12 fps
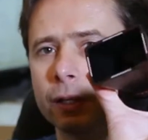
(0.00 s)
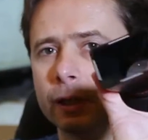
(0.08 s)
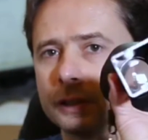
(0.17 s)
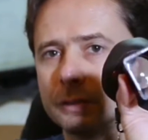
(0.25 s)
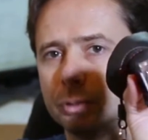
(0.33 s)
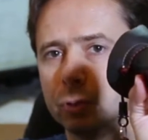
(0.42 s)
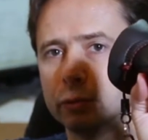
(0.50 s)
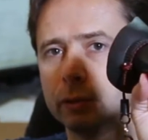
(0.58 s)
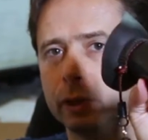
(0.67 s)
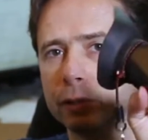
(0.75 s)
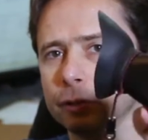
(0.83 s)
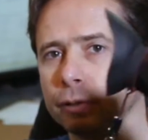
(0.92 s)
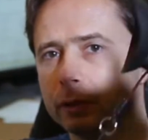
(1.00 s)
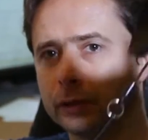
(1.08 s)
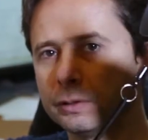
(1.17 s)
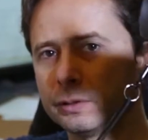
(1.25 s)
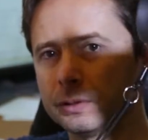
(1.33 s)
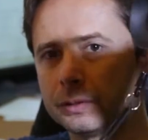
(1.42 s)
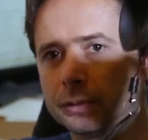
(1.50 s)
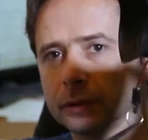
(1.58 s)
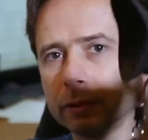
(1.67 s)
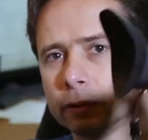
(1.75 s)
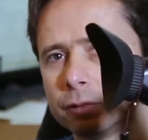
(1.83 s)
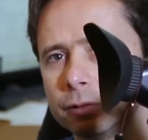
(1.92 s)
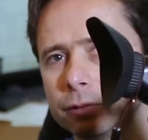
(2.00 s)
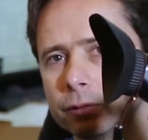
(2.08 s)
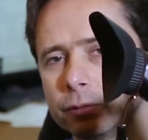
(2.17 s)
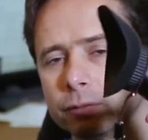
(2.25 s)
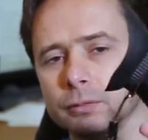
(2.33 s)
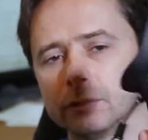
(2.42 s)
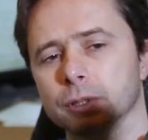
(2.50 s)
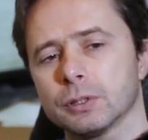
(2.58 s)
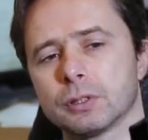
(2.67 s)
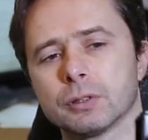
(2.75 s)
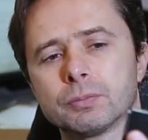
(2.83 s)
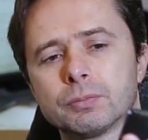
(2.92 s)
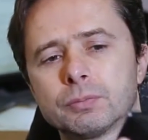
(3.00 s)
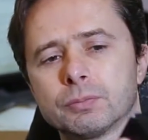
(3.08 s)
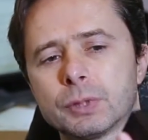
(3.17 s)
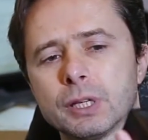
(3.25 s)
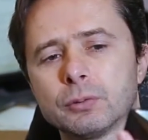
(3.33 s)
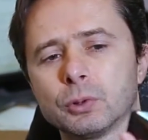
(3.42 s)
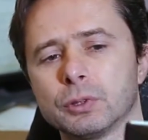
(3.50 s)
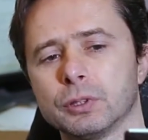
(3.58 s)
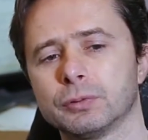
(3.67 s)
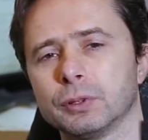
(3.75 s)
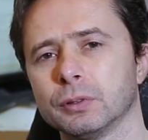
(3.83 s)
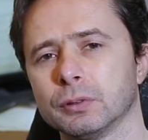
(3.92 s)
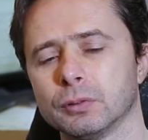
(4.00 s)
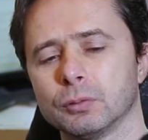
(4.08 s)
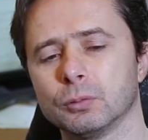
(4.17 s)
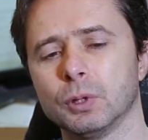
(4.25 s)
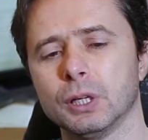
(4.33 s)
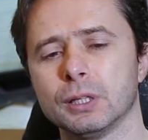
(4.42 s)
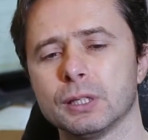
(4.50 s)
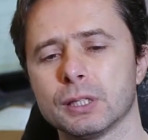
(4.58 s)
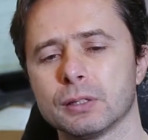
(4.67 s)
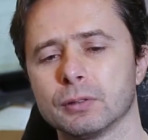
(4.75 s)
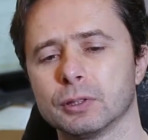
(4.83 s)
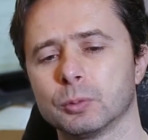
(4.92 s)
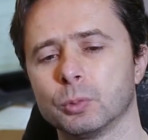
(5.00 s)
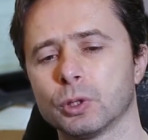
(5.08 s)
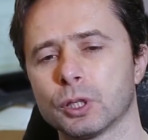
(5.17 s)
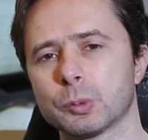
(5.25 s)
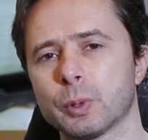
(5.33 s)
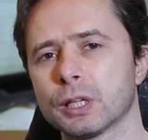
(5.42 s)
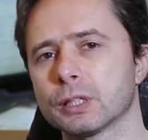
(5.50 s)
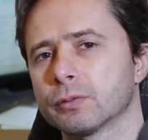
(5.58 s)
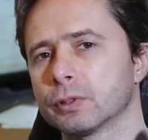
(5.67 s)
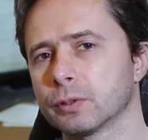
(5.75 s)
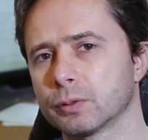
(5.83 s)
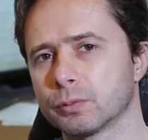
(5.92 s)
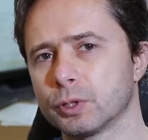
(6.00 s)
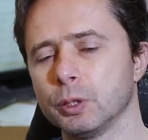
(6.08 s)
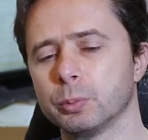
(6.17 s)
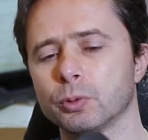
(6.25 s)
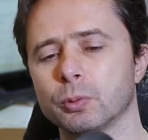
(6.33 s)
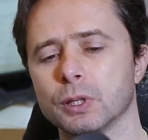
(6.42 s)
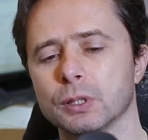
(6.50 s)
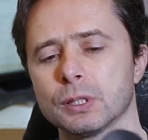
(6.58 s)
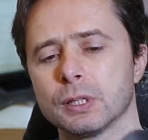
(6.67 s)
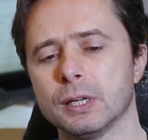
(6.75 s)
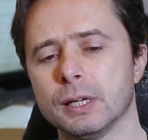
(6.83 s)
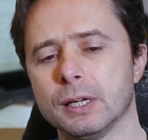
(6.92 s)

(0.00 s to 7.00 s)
It's a viewfinder. There's several different ones. They're more expensive, there are cheaper ones.